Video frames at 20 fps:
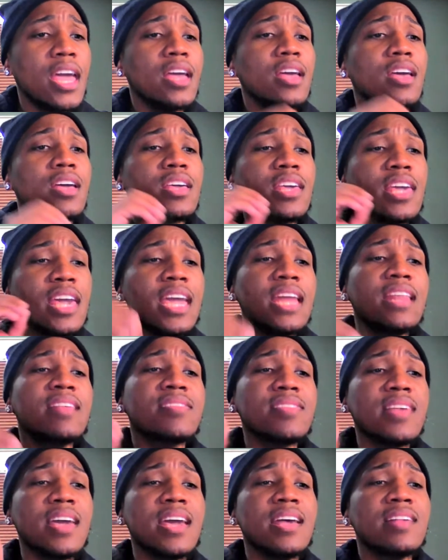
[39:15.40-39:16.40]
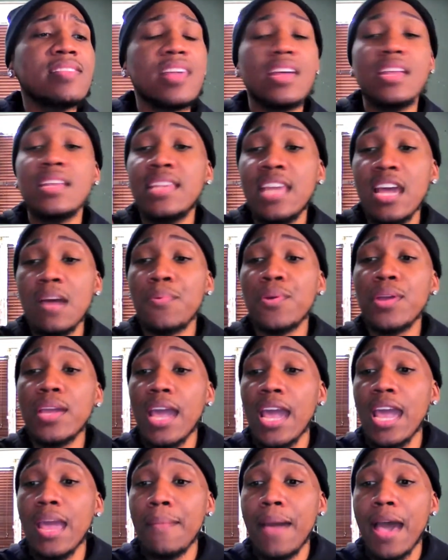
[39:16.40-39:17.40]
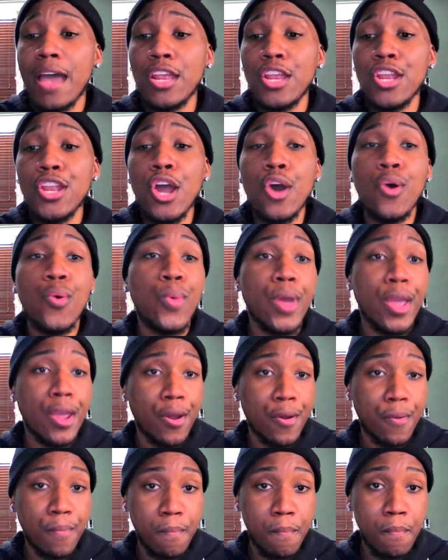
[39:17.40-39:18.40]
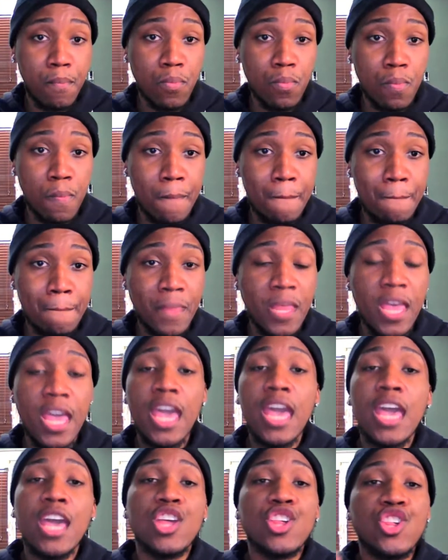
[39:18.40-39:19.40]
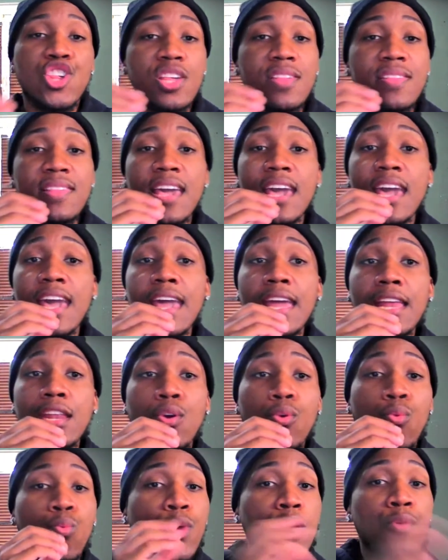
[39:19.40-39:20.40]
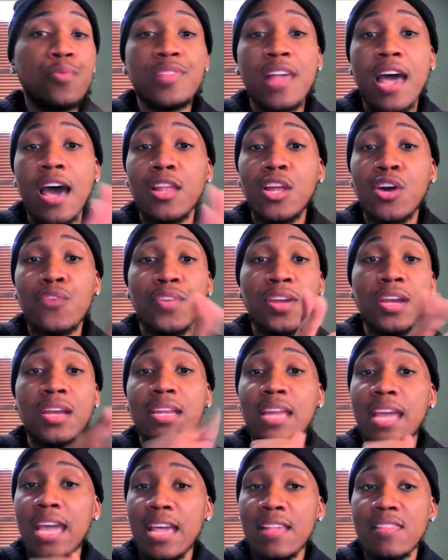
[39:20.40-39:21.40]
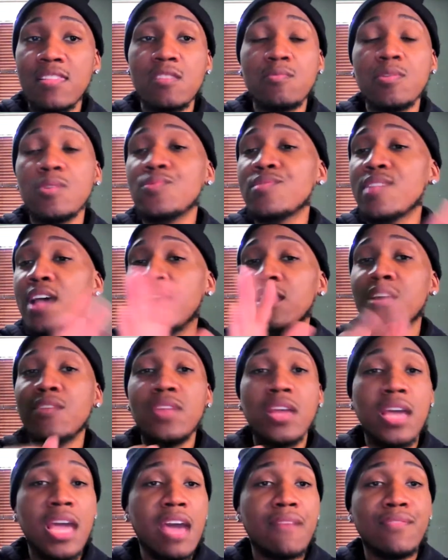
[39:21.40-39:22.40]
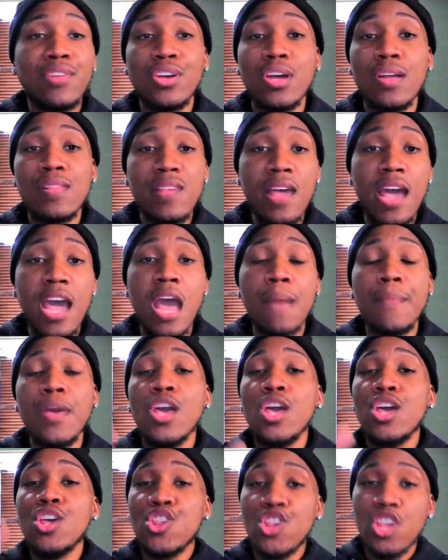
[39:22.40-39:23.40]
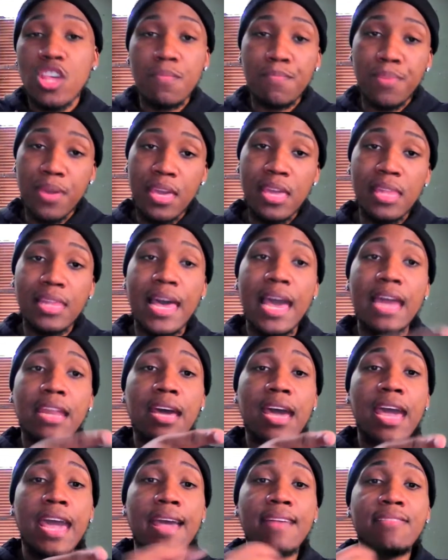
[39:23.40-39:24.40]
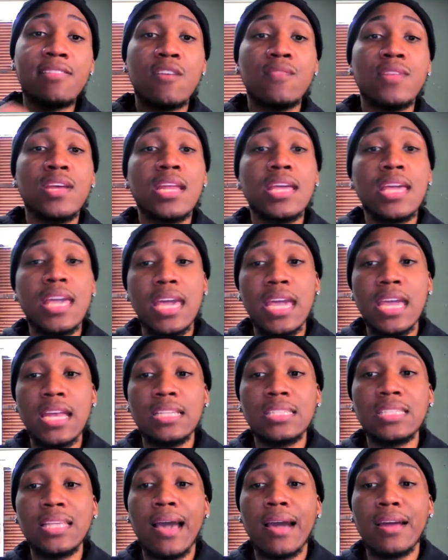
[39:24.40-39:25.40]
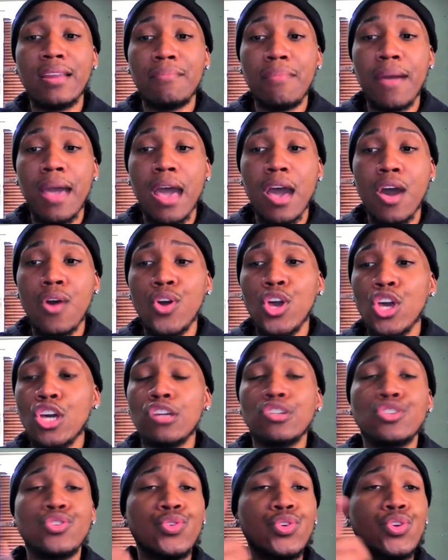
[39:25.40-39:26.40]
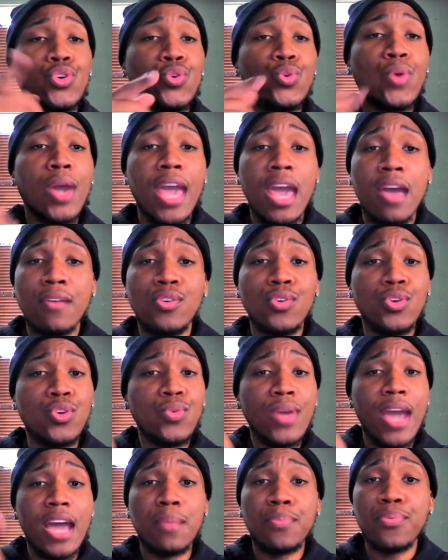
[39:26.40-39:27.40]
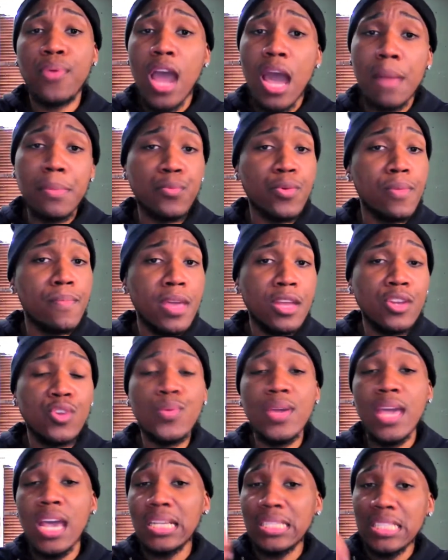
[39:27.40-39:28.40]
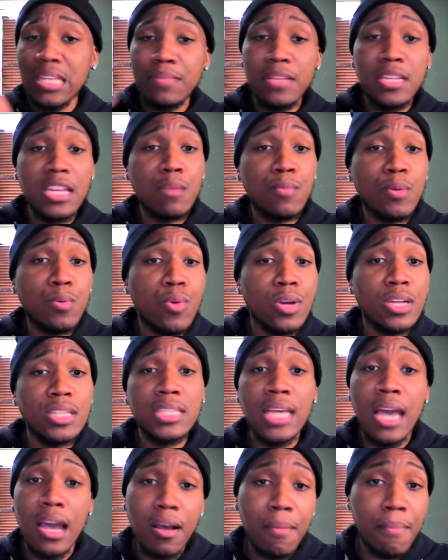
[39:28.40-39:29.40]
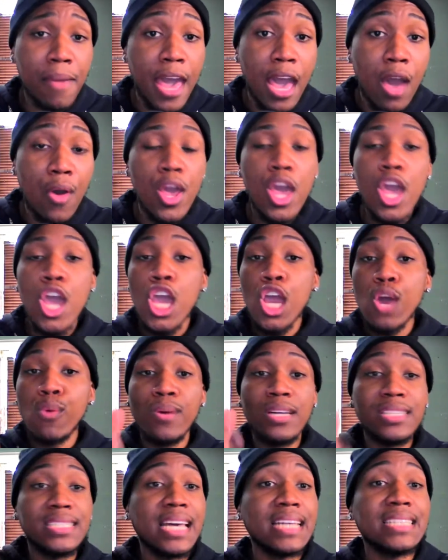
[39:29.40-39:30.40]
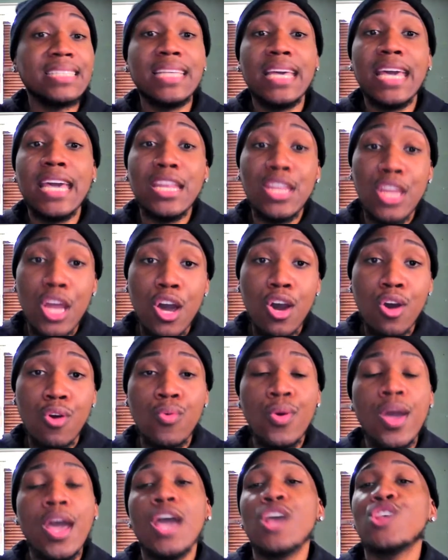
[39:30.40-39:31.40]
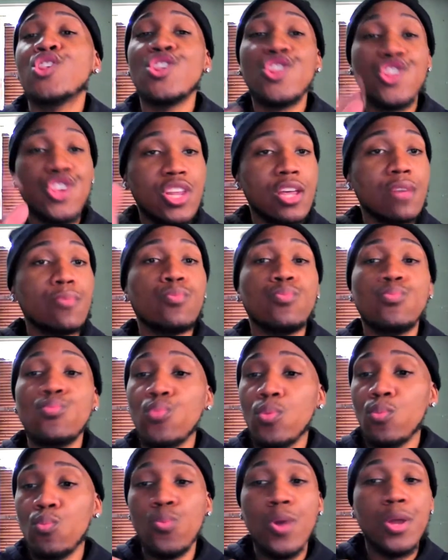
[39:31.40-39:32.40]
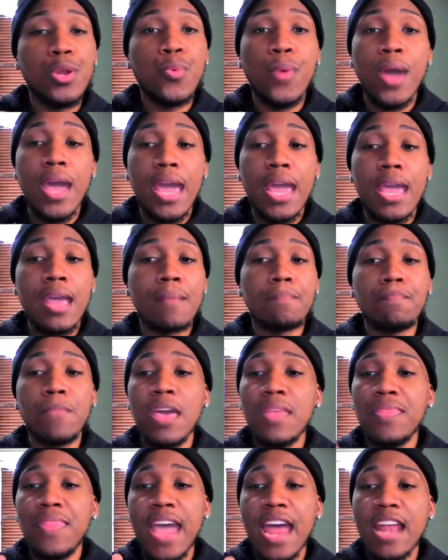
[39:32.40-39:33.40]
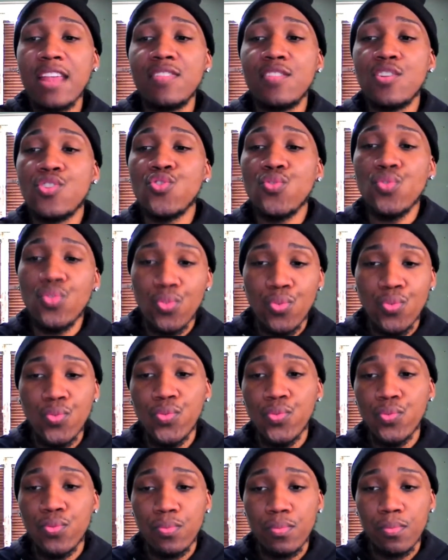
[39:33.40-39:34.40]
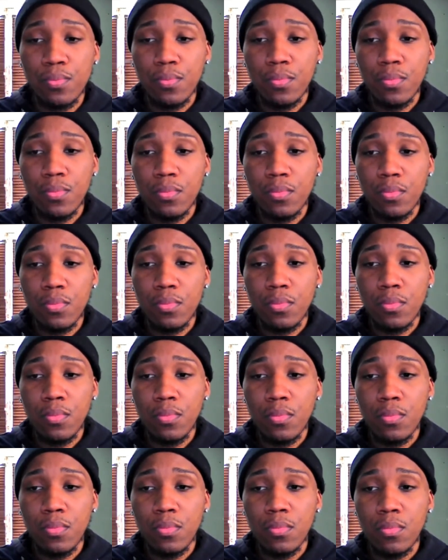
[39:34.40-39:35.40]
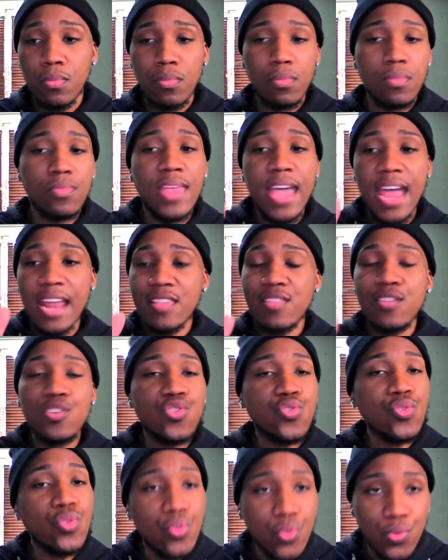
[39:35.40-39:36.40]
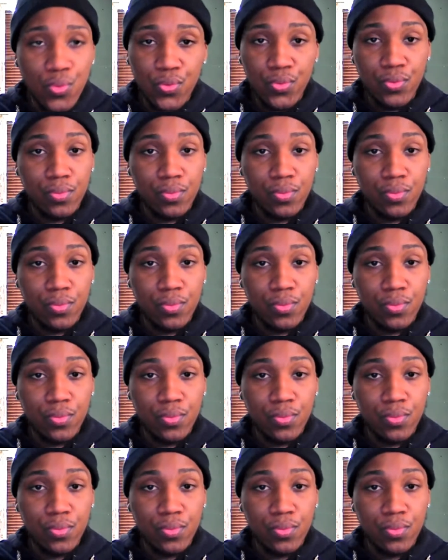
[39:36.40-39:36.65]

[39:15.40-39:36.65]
Candiace says Deborah came out of nowhere. She said we was all over there dancing, we was all over there having a good time. She beeline her ass over there to Candiace talking about, do you have, do you got a problem with me? Do we have something that we want to talk about? And once I said no, she should have went away. And that is the truth. That is the truth.